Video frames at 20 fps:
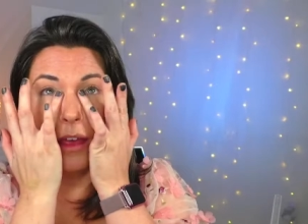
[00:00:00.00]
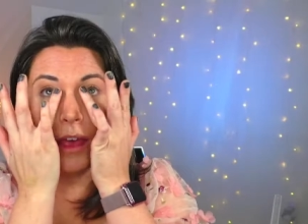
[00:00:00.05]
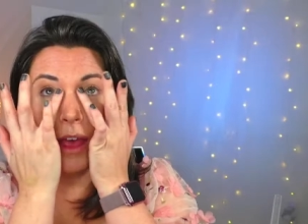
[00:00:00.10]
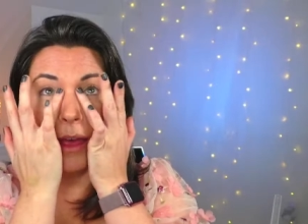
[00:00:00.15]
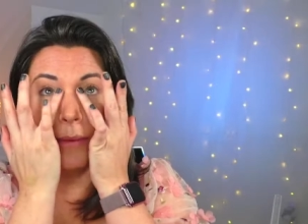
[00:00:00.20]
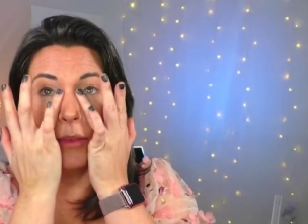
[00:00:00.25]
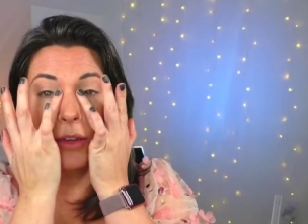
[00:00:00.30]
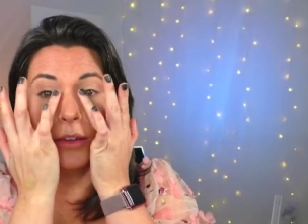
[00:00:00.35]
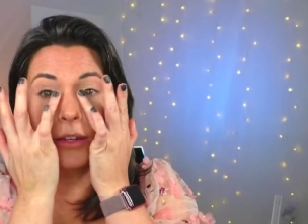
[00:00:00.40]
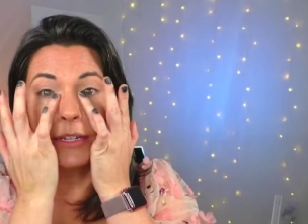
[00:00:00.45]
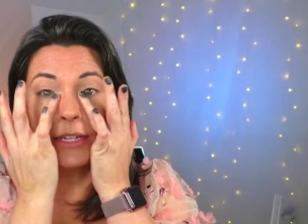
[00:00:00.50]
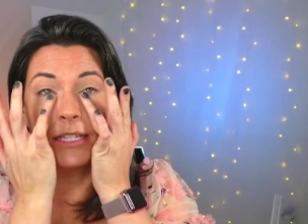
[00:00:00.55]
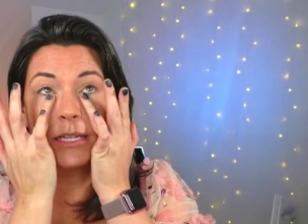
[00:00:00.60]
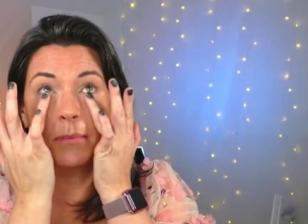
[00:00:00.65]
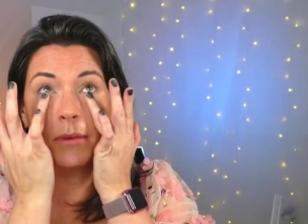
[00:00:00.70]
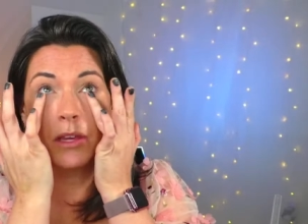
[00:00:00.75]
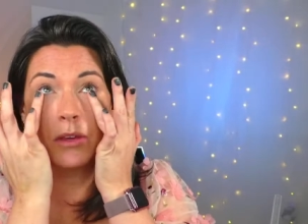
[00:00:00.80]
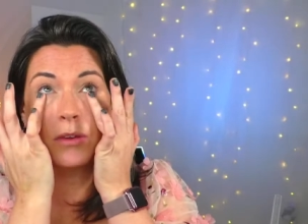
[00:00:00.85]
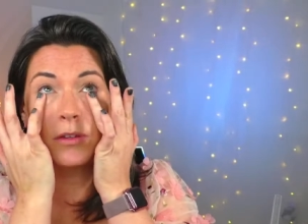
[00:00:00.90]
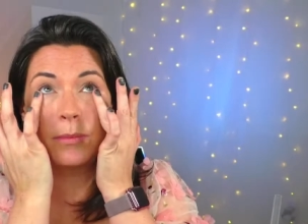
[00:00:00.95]
You're gonna see
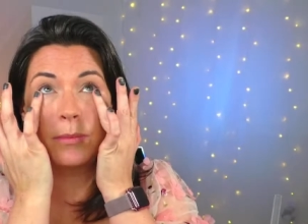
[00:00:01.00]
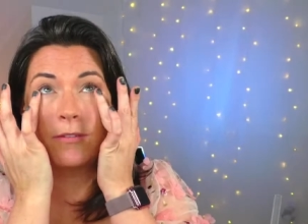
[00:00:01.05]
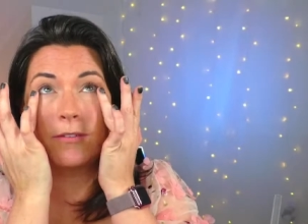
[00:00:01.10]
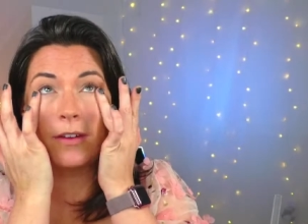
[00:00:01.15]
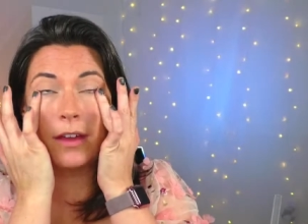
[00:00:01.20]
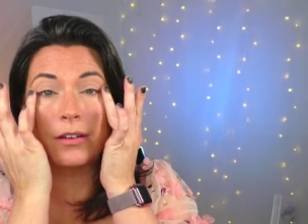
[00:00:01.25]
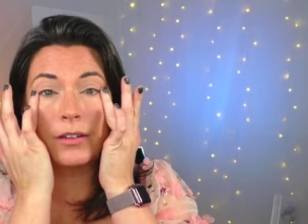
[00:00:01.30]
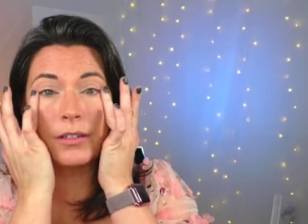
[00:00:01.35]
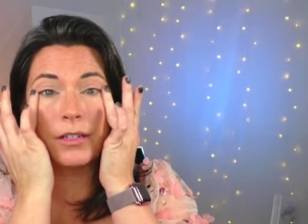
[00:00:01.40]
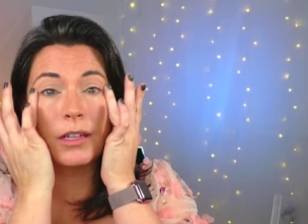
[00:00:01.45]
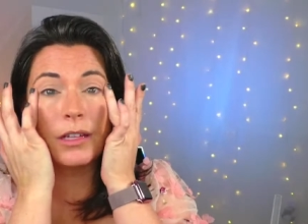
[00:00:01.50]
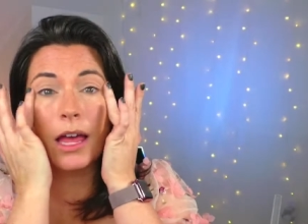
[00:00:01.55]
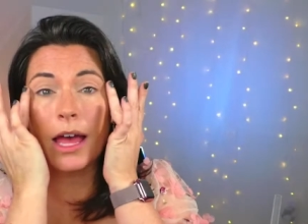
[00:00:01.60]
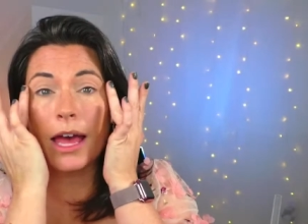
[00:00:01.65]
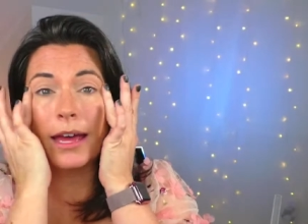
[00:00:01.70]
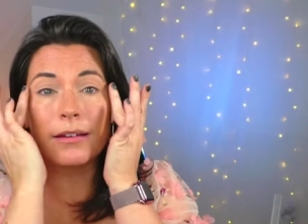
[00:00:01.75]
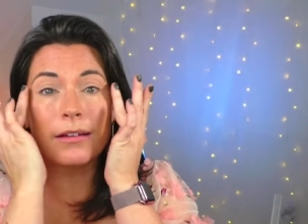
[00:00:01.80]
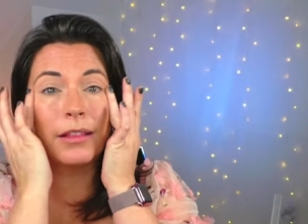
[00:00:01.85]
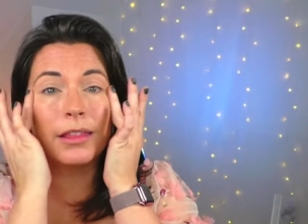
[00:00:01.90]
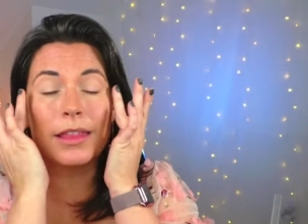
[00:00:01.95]
me use my fingers a
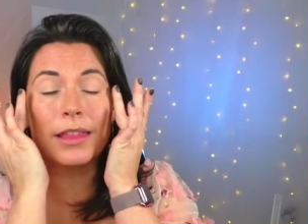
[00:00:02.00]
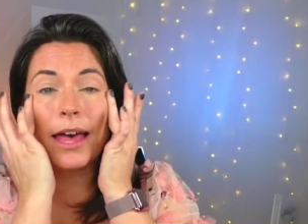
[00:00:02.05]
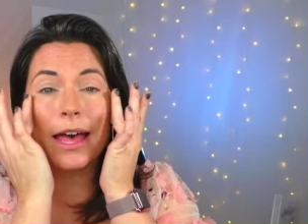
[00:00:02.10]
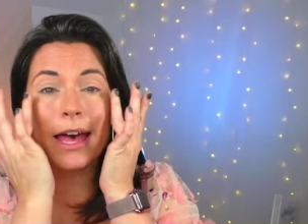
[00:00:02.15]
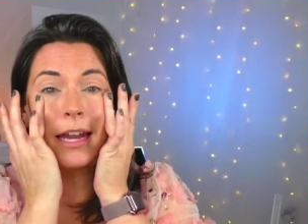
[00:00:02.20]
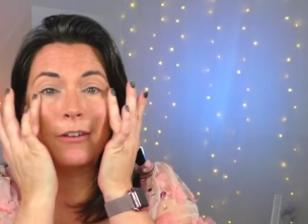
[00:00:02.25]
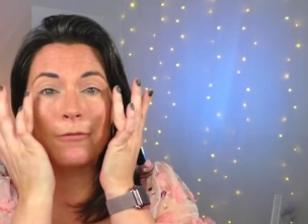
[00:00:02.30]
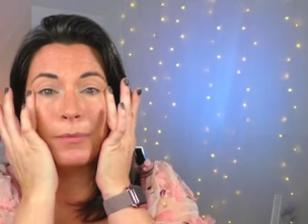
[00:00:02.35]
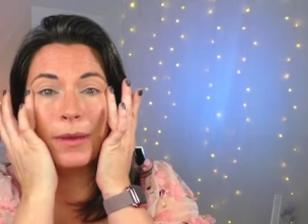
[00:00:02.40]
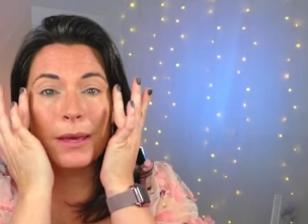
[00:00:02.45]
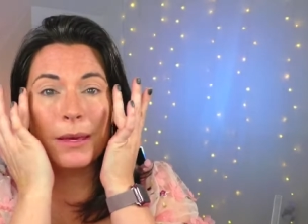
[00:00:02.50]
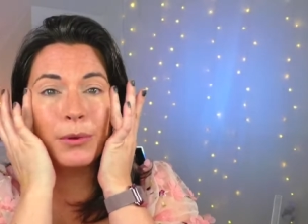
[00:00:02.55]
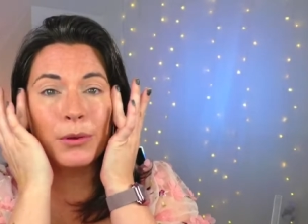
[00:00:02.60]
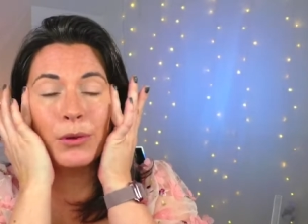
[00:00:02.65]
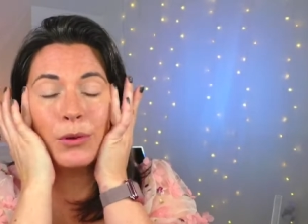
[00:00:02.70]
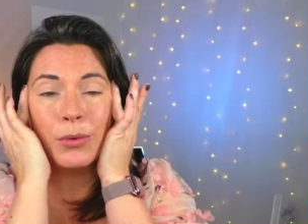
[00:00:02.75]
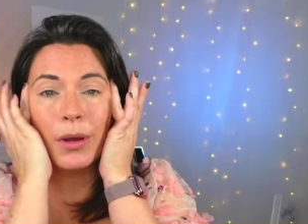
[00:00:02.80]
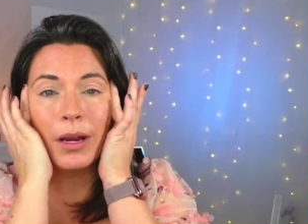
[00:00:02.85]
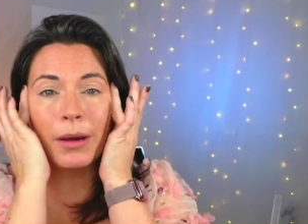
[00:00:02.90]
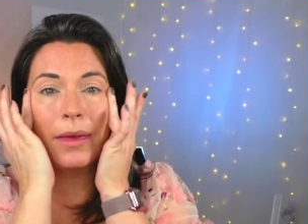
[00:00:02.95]
lot. A lot of people
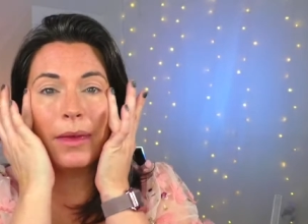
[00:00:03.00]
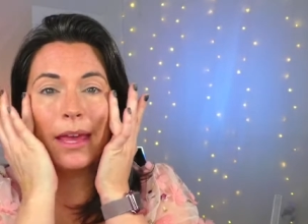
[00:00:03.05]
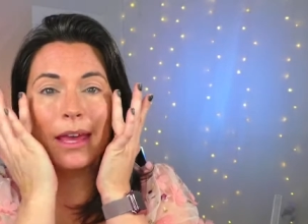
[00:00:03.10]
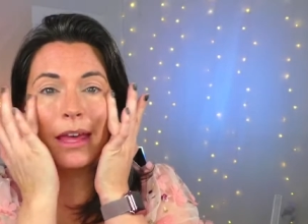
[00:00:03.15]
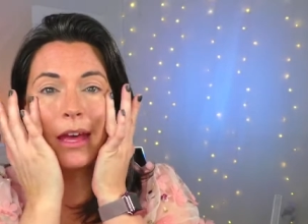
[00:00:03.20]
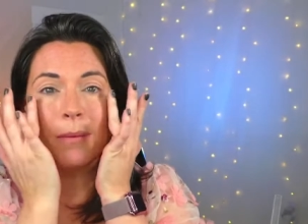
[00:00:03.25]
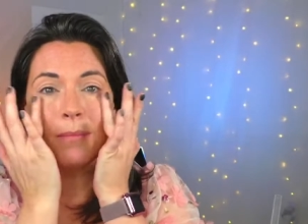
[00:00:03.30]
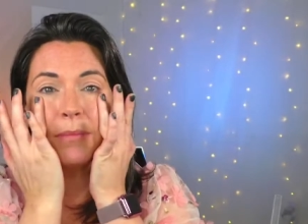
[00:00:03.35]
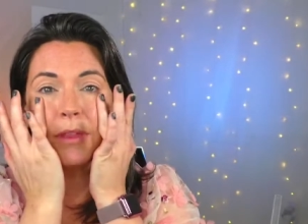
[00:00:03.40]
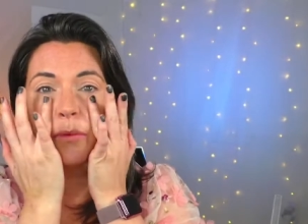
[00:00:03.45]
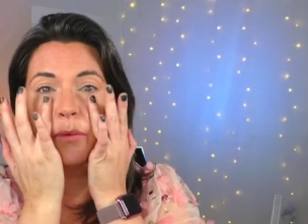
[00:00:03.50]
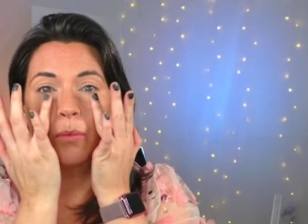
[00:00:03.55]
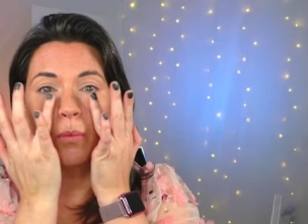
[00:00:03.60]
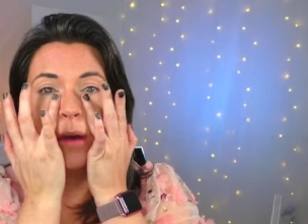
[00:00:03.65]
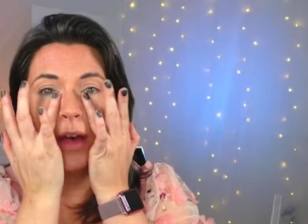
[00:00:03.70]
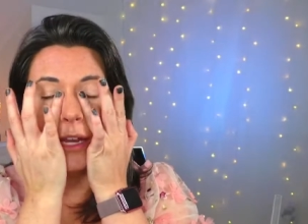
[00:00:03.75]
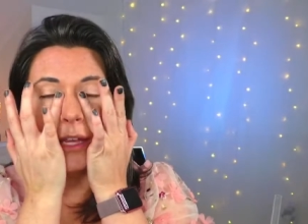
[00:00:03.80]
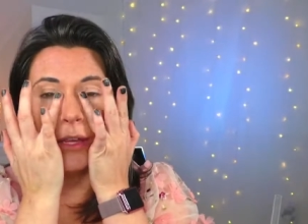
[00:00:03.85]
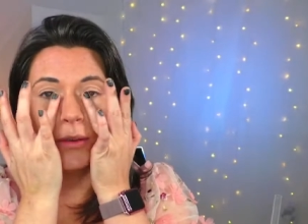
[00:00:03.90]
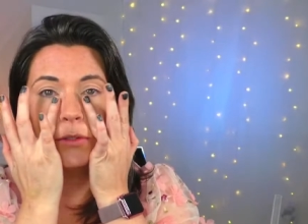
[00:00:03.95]
who wear makeup, they
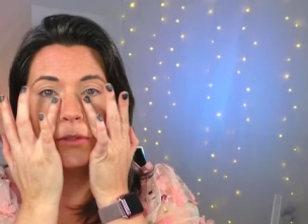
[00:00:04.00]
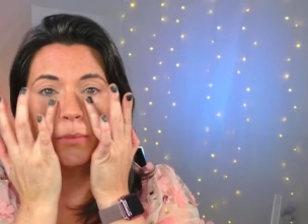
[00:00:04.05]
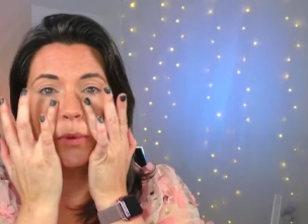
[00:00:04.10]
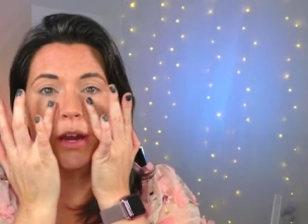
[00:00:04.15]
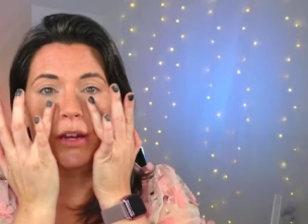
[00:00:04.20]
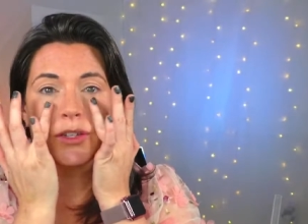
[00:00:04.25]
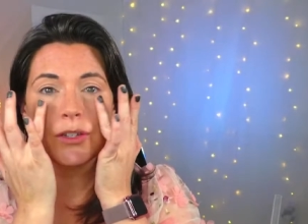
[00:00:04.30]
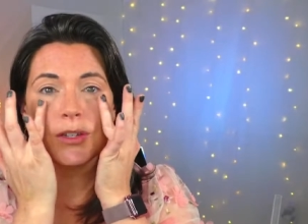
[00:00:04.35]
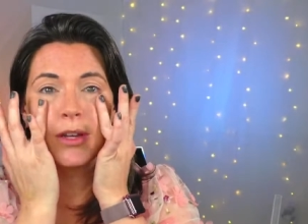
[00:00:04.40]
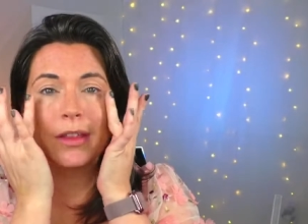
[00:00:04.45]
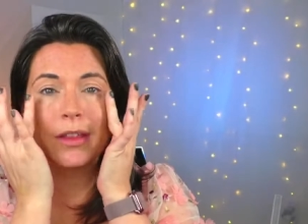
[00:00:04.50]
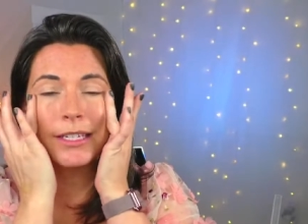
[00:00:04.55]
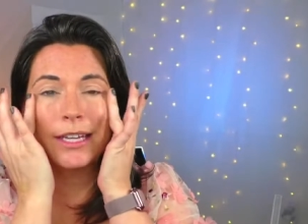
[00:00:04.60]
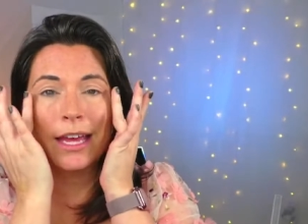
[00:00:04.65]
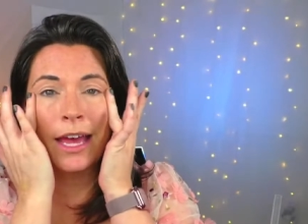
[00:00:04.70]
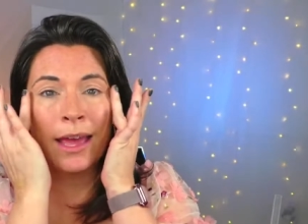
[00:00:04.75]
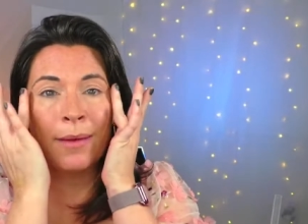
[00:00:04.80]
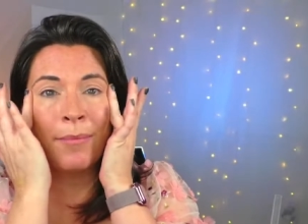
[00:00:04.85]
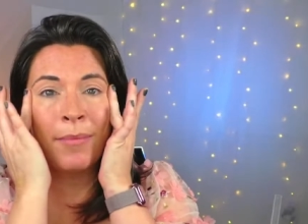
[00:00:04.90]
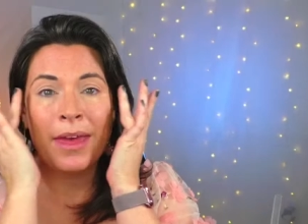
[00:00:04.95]
wanna use brushes all the
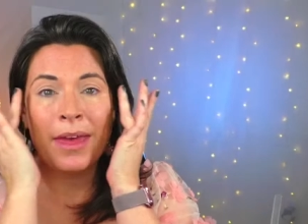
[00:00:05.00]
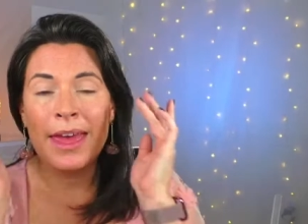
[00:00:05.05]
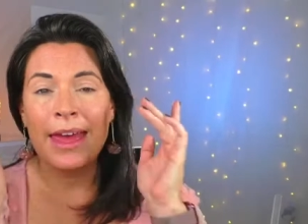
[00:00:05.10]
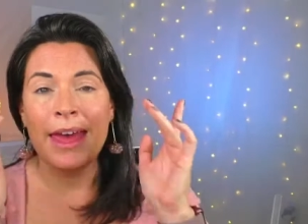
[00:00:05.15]
time.